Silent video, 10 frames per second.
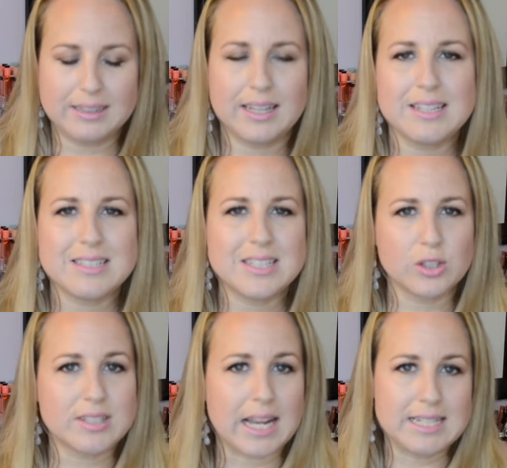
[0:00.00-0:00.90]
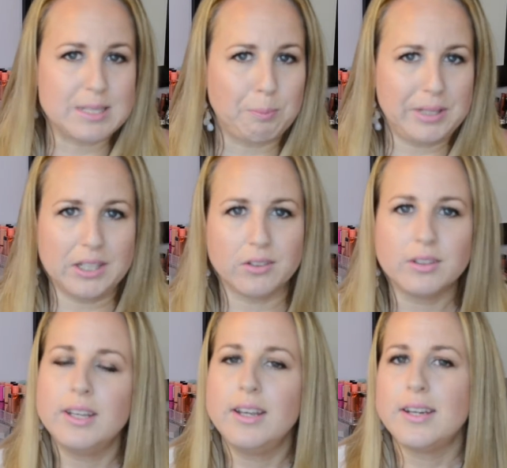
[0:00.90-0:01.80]
they still tend to
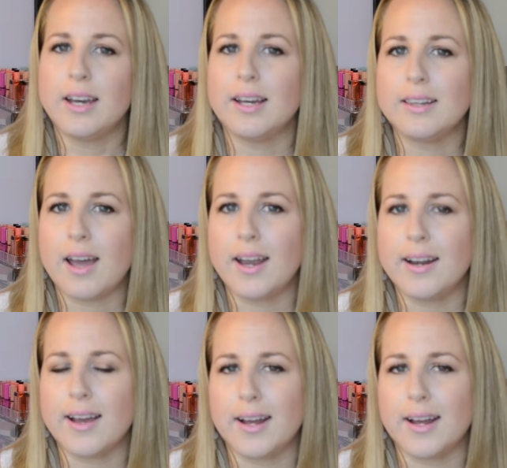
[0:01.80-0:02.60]
peel a lot.